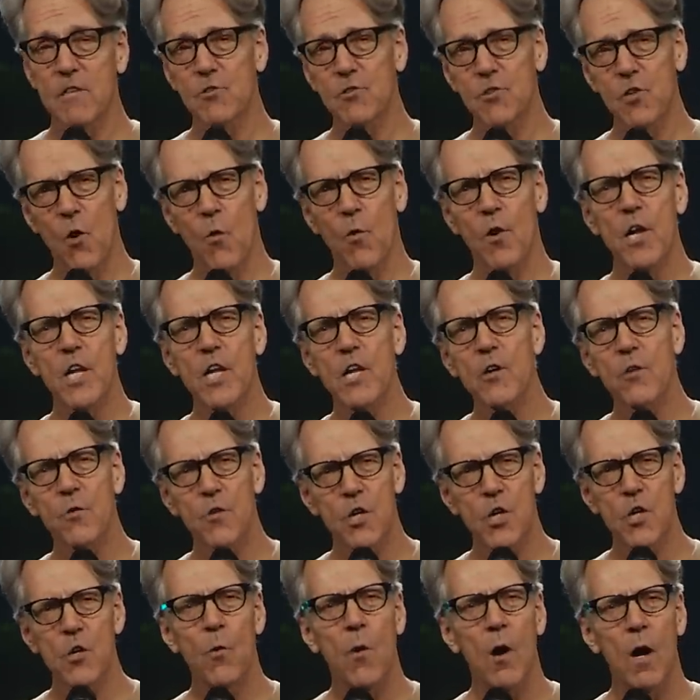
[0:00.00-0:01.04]
And so are
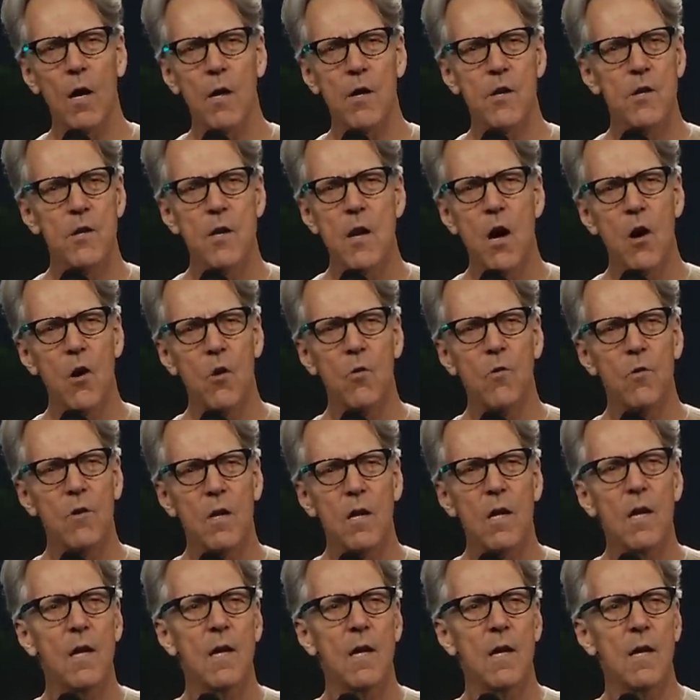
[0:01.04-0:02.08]
you. You are
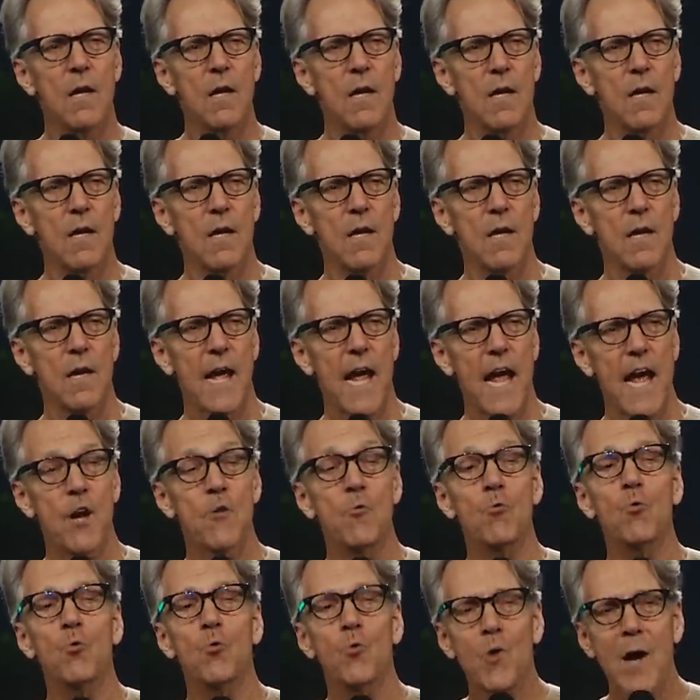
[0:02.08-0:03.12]
known
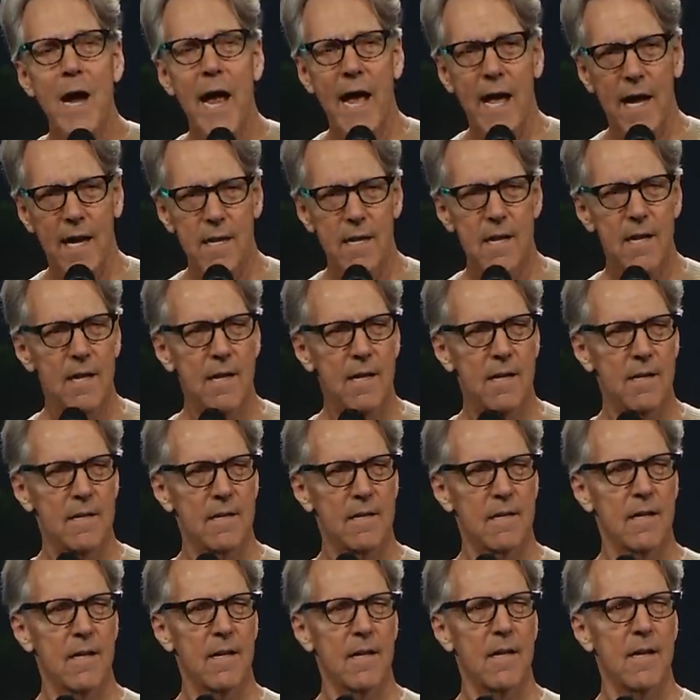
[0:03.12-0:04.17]
and read
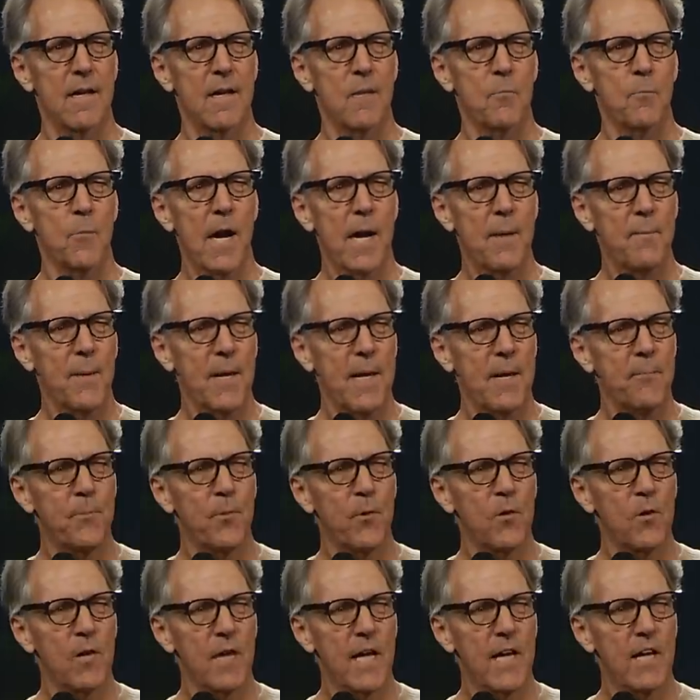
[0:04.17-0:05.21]
by
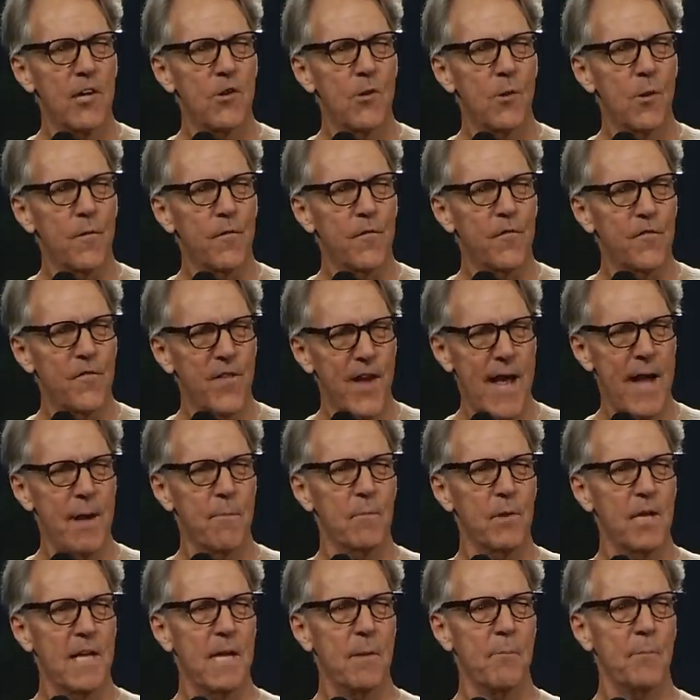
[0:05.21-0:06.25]
people in your
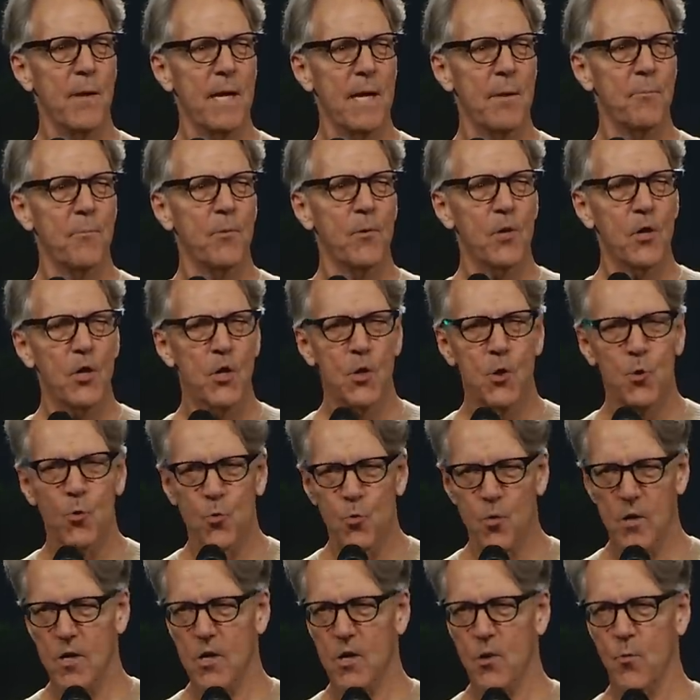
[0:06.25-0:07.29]
family, people you
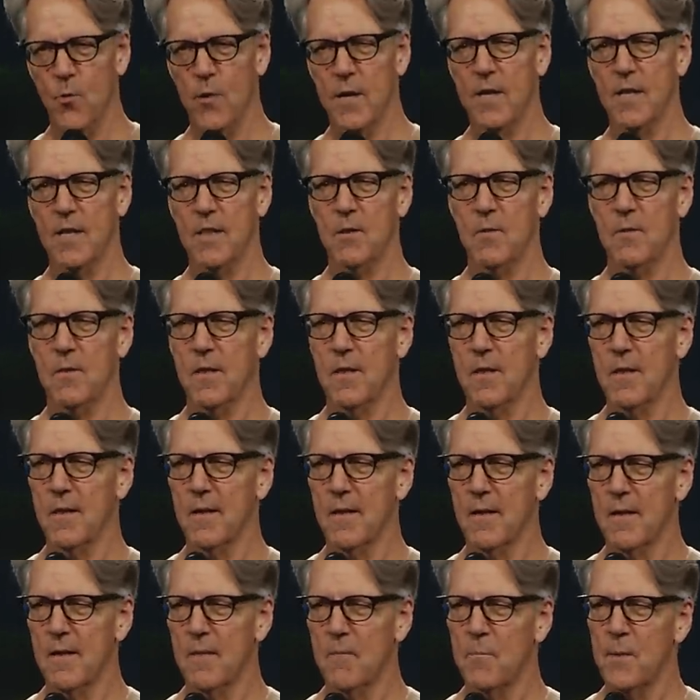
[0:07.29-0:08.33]
work with,
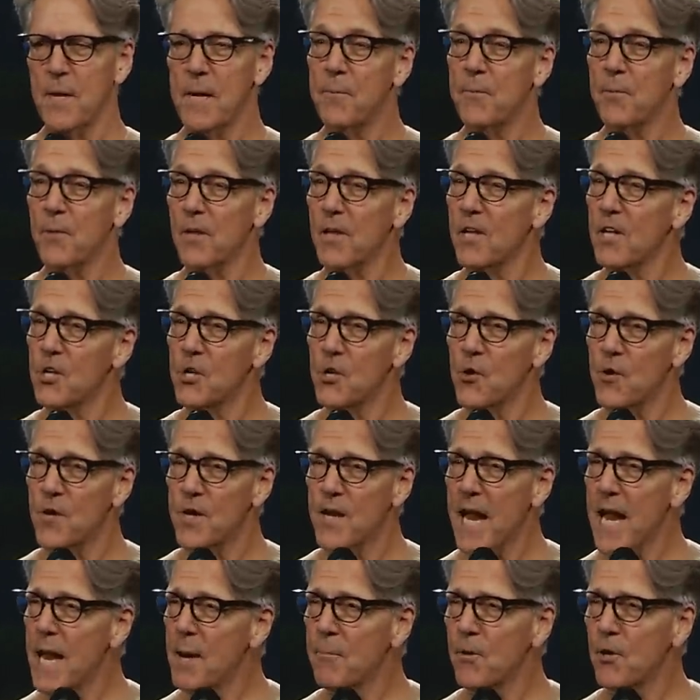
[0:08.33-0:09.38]
people in your
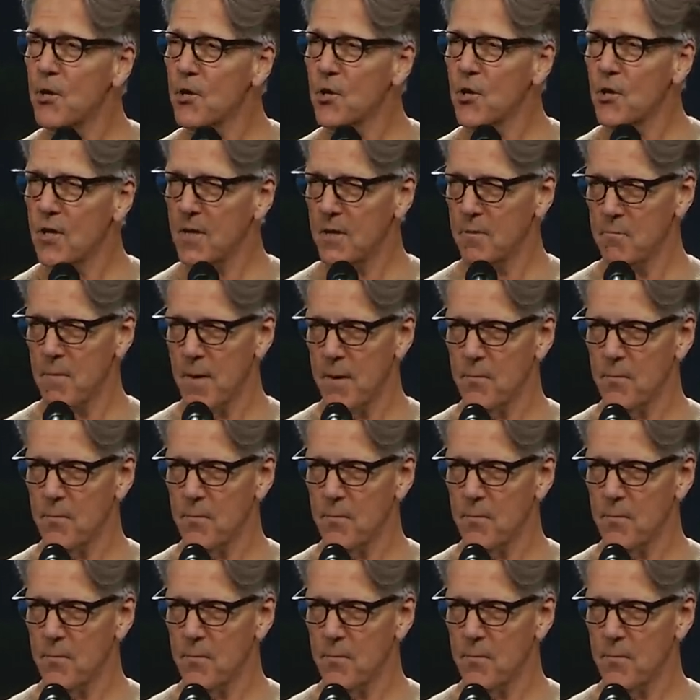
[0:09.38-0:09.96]
neighborhood.